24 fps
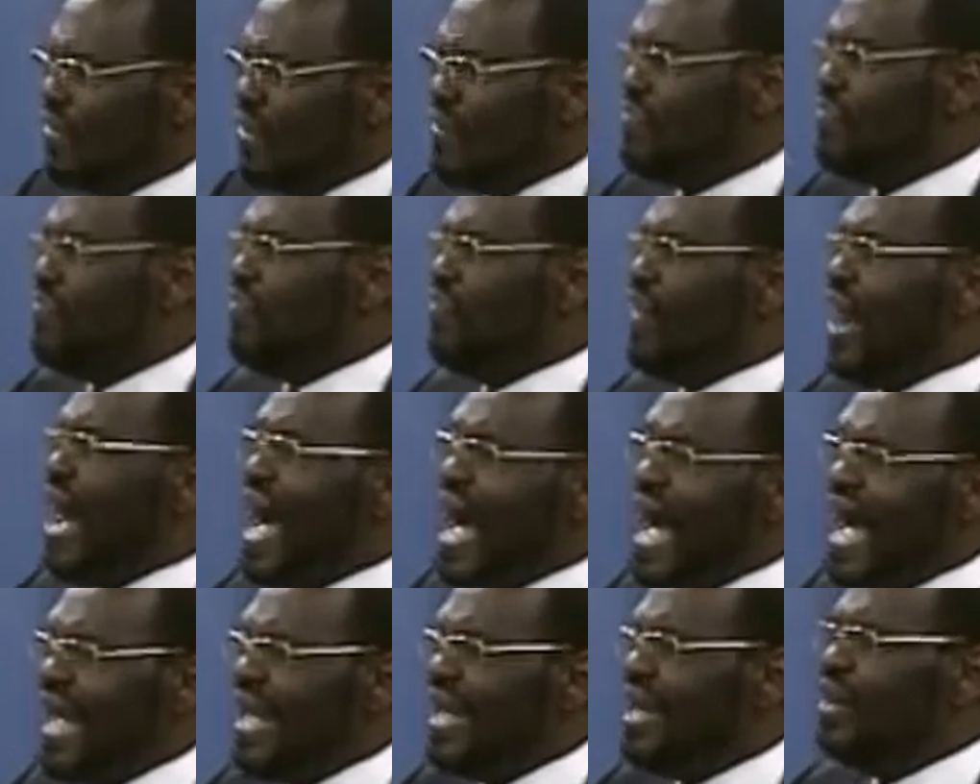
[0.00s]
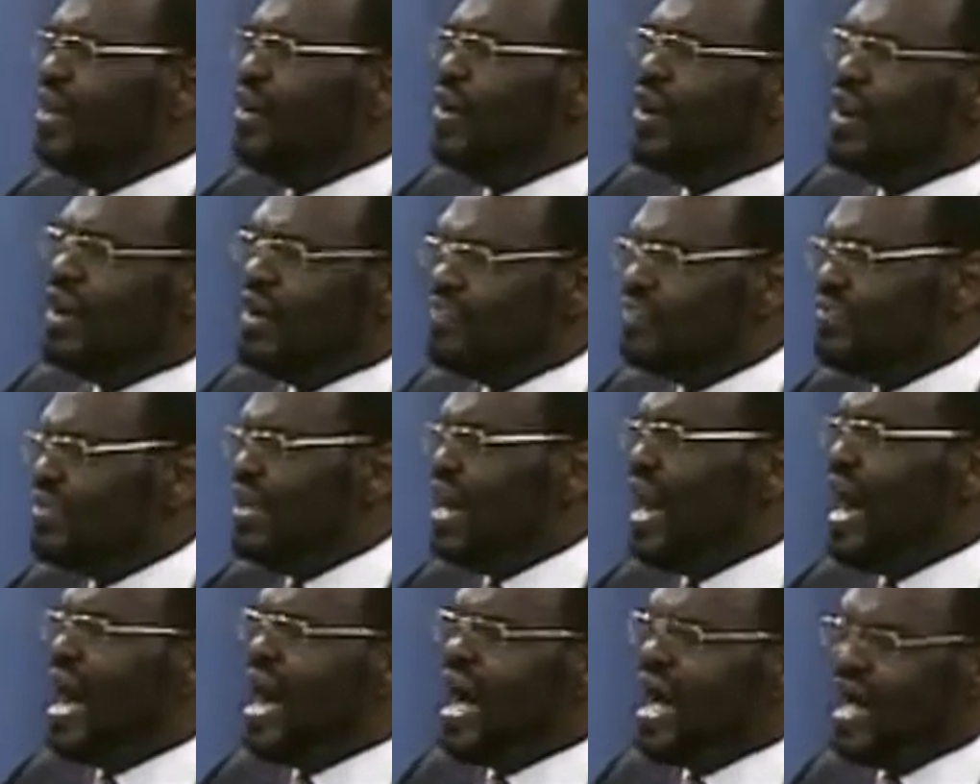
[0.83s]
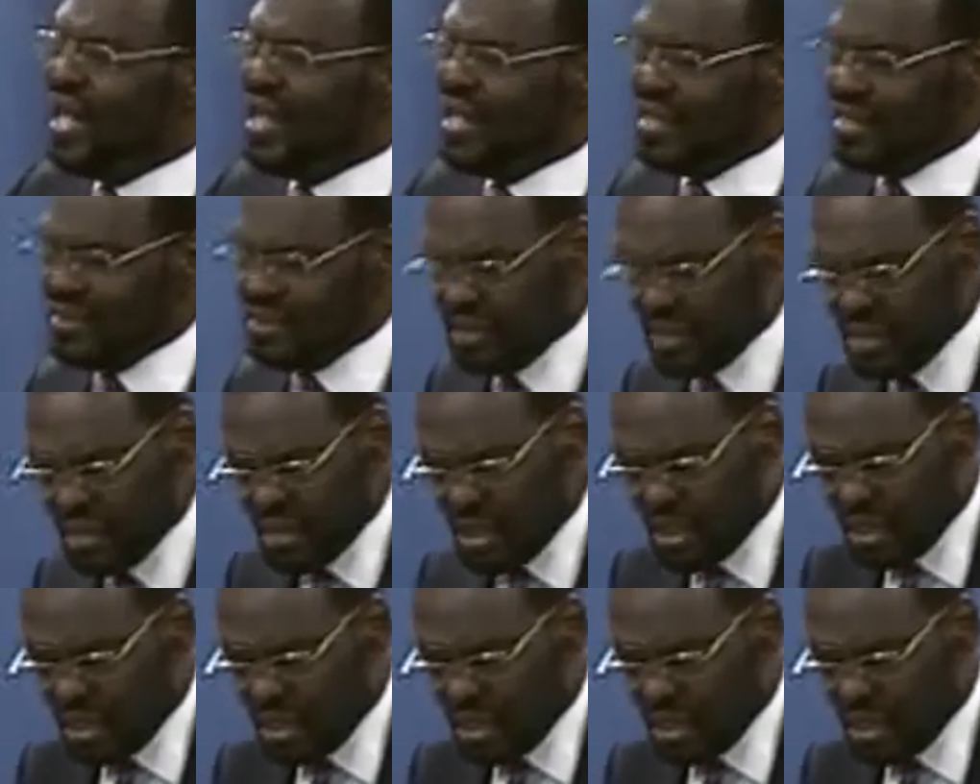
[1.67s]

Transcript: the fire of God